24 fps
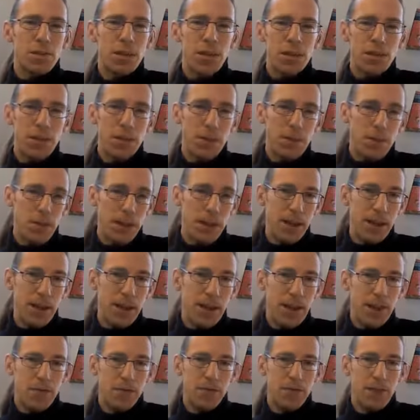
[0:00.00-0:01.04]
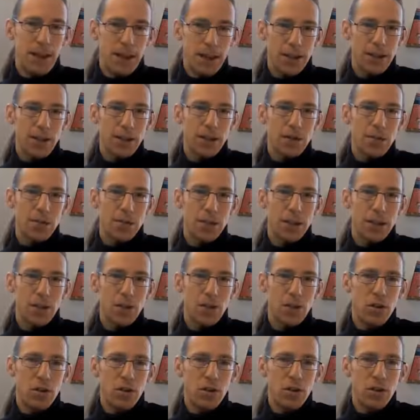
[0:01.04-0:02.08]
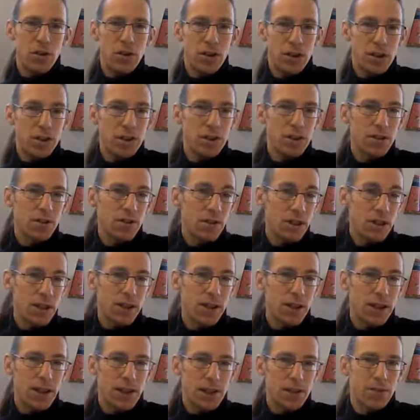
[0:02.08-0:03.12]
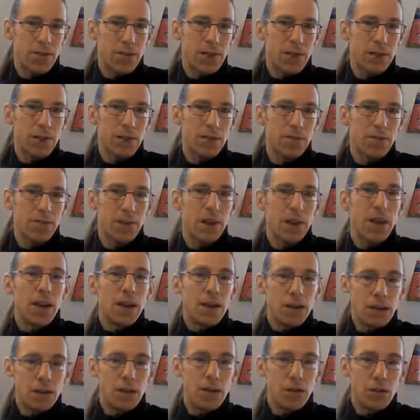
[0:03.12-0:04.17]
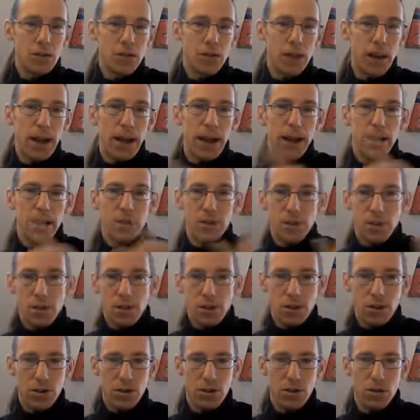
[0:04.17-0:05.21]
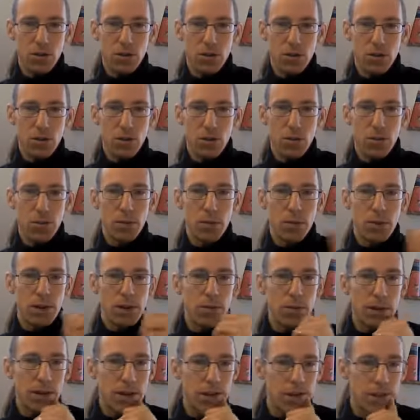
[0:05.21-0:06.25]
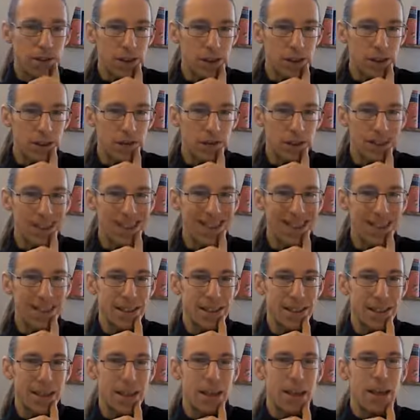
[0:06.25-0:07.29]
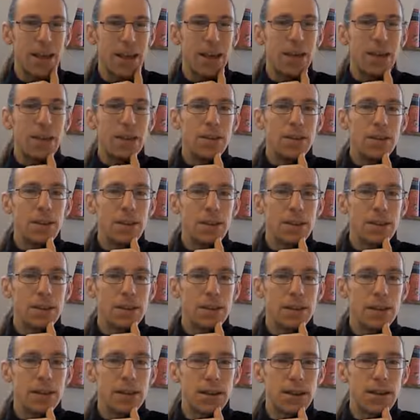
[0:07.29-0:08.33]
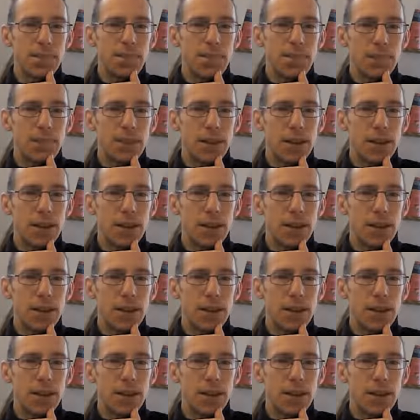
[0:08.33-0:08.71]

Does PPP have value because learners feel it has value? This goes back, Scott, to your point about face validity, that